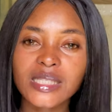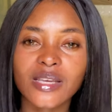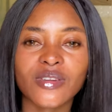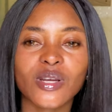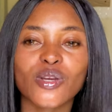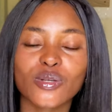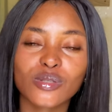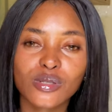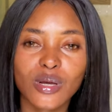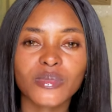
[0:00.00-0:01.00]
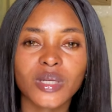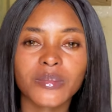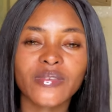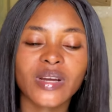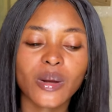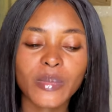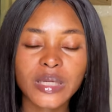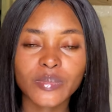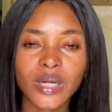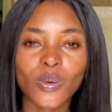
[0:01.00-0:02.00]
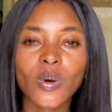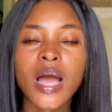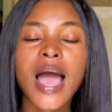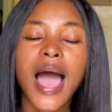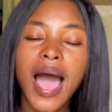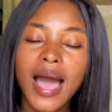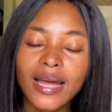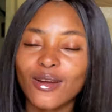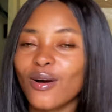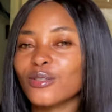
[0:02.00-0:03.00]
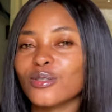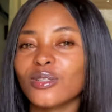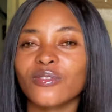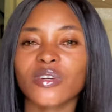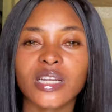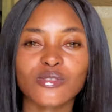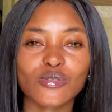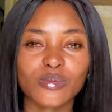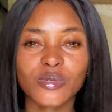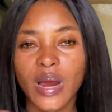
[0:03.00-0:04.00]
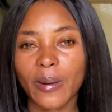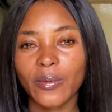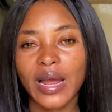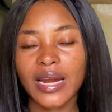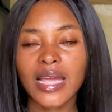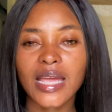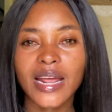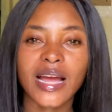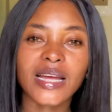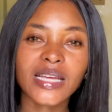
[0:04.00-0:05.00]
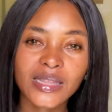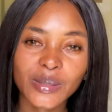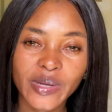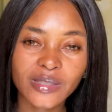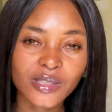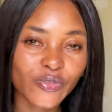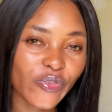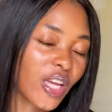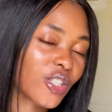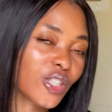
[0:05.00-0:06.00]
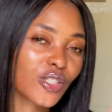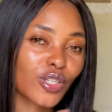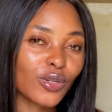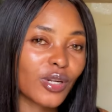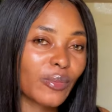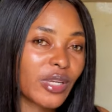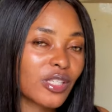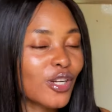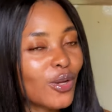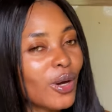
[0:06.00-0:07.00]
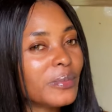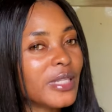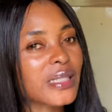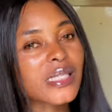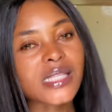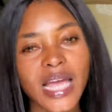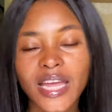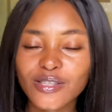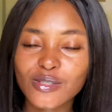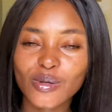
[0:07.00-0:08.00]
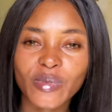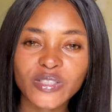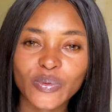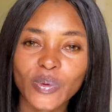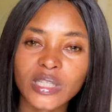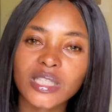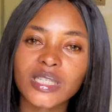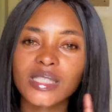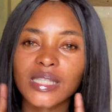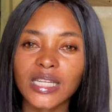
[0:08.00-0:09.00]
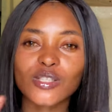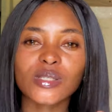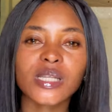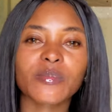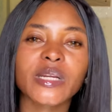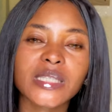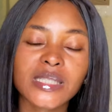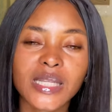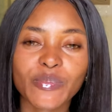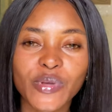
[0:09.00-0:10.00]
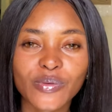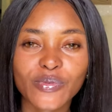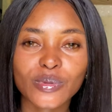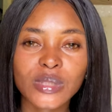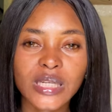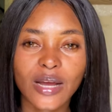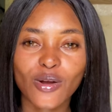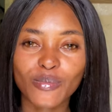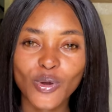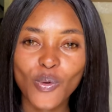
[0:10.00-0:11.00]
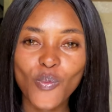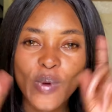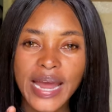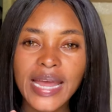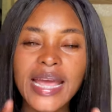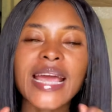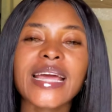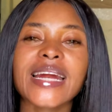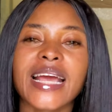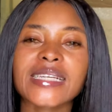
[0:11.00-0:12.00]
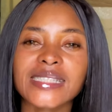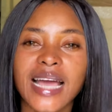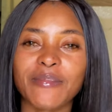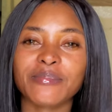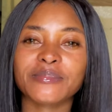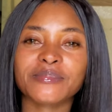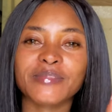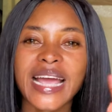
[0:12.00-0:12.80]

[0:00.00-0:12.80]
give it a huge thumbs up, leave a comment below, and also don't forget to subscribe right here and hit the bell notification so you don't miss new updates. Thank you so much for watching. Stay tuned, stay blessed, and stay beautiful till I come your way next time. Bye